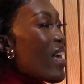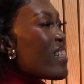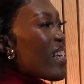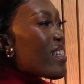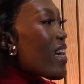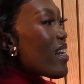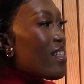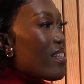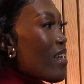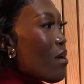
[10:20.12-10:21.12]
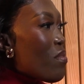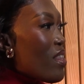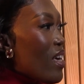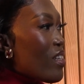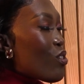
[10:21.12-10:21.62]
it's exactly the same
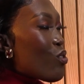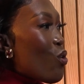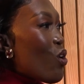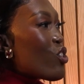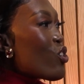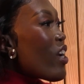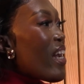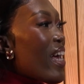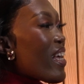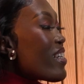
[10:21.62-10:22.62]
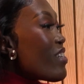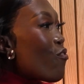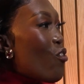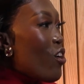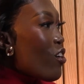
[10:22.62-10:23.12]
things. So it's not like it's a
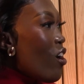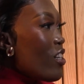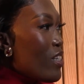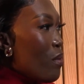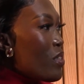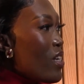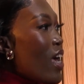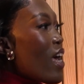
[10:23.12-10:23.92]
foreign concept.